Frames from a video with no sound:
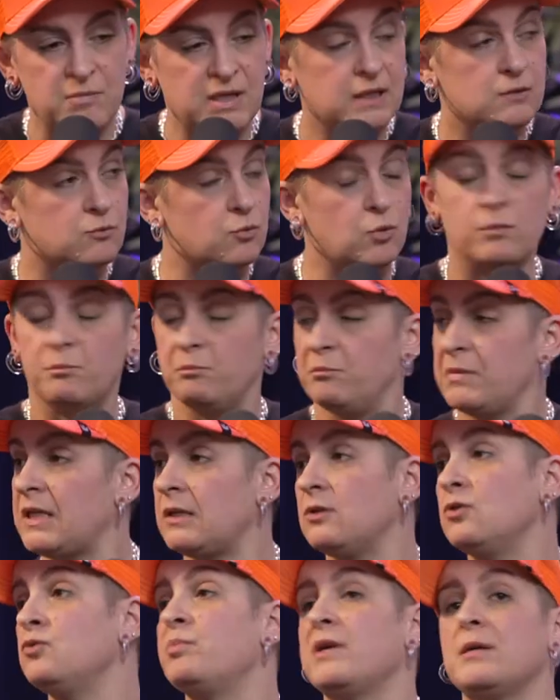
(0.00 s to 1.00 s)
meet
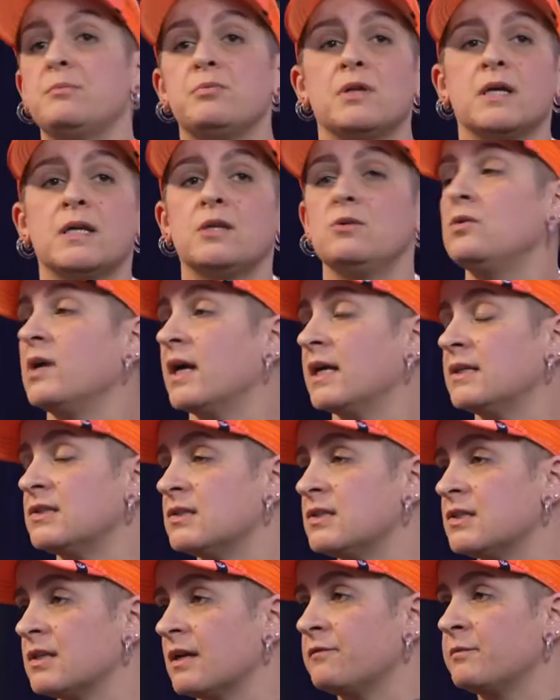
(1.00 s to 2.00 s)
new people like you guys and
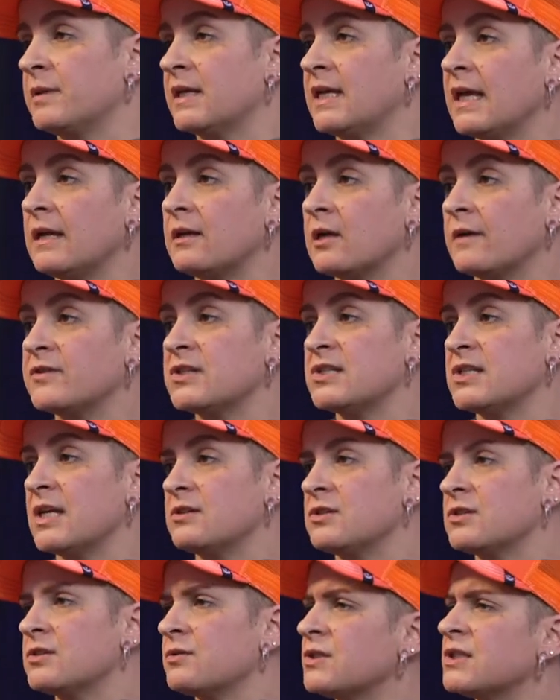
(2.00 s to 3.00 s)
stuff, like getting off a stage.
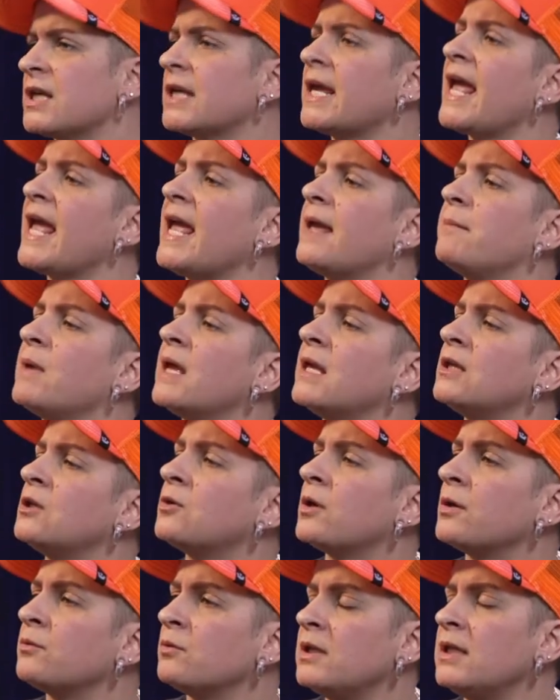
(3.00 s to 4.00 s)
And someone's like, hey man, you know,
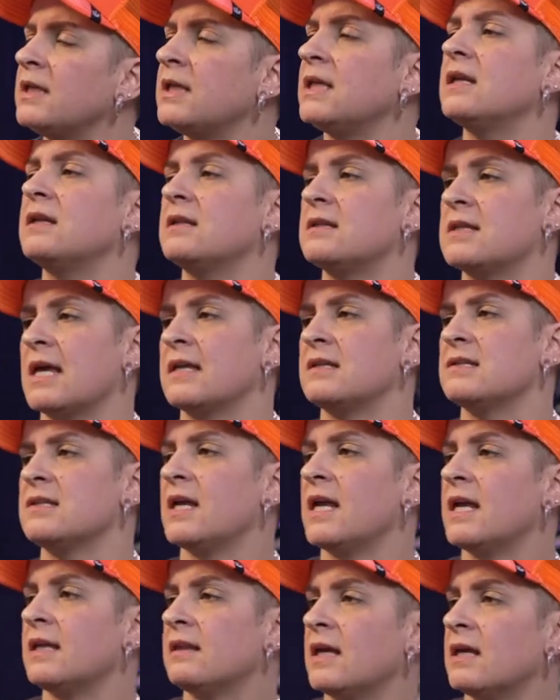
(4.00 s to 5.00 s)
I really needed that
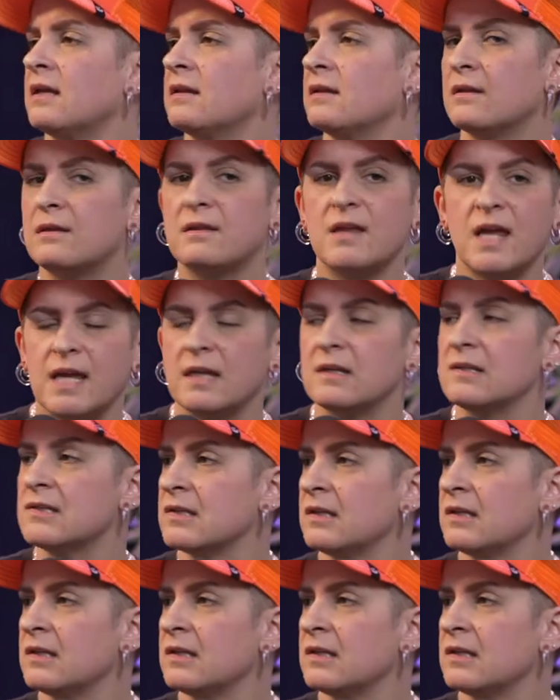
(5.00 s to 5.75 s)
today. Like, thanks.